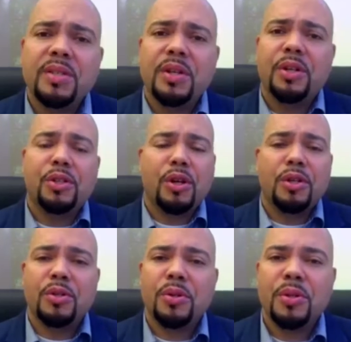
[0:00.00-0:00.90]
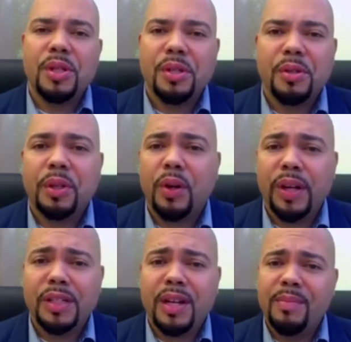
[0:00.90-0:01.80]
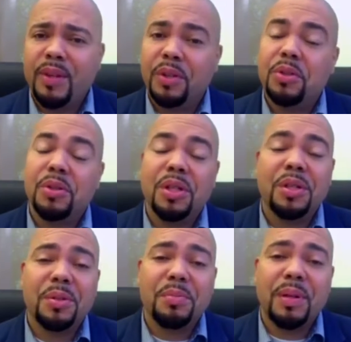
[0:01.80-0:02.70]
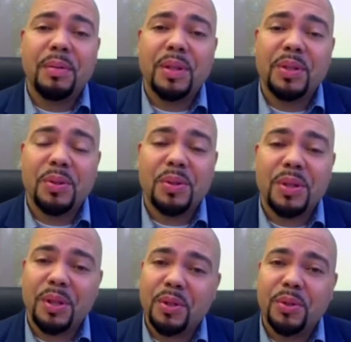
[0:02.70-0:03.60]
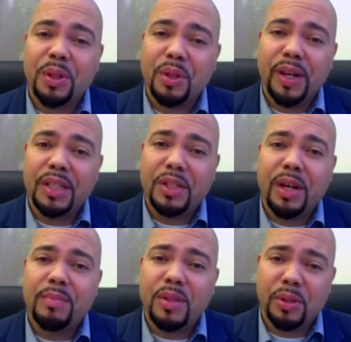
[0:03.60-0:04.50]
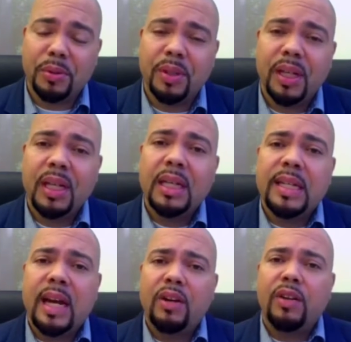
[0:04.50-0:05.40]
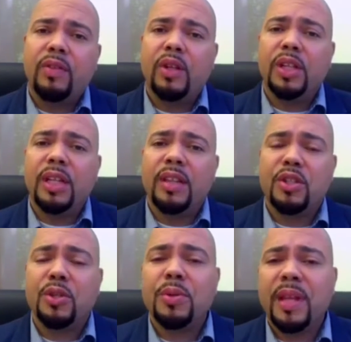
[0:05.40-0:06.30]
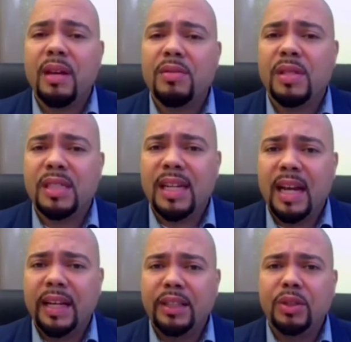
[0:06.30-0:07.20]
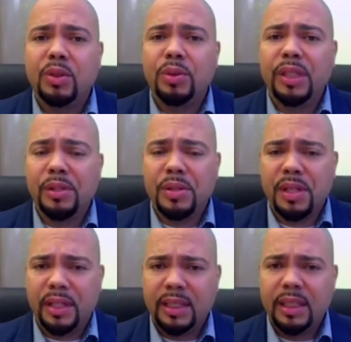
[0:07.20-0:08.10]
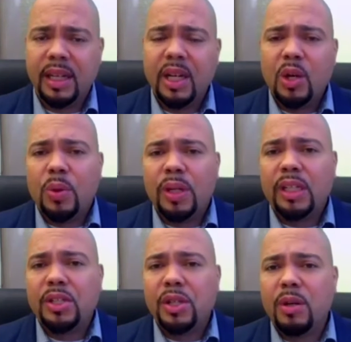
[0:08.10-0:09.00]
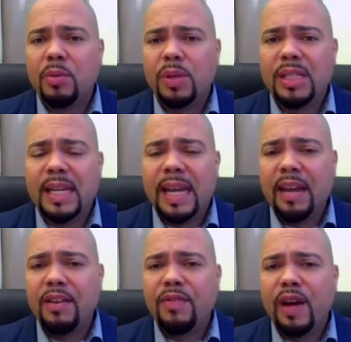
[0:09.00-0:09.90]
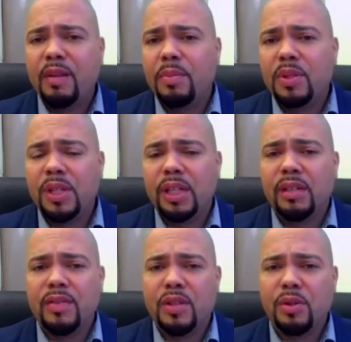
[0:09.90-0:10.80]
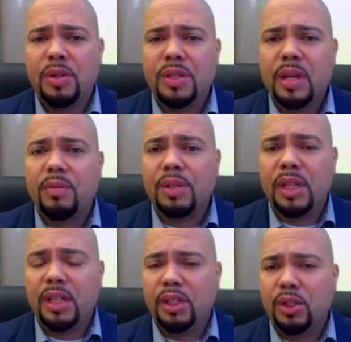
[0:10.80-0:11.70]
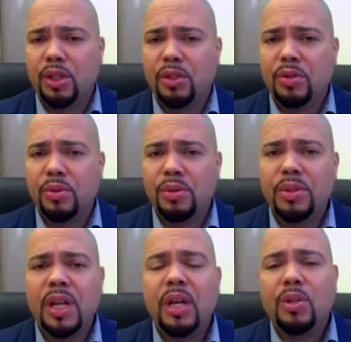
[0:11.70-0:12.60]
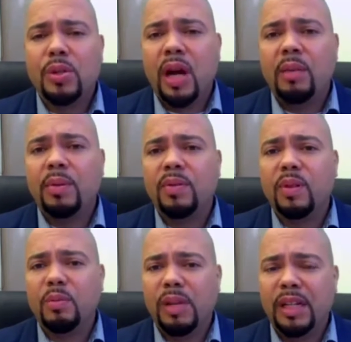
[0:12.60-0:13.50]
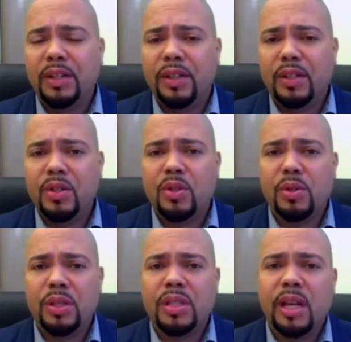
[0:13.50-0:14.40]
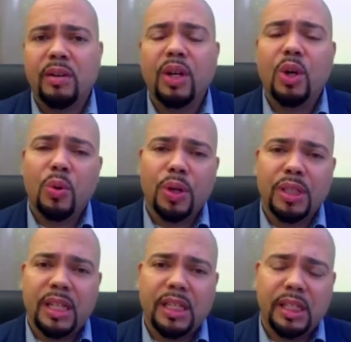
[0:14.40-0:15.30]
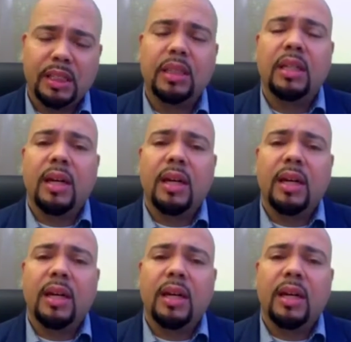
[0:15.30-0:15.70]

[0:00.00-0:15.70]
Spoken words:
there are charter schools that are doing a great job, there are traditional public schools that are doing a great job too. Now, if you look at the 2009 Credo study, what it showed was that 85% of students that were attending charter schools do not perform better than students that were attending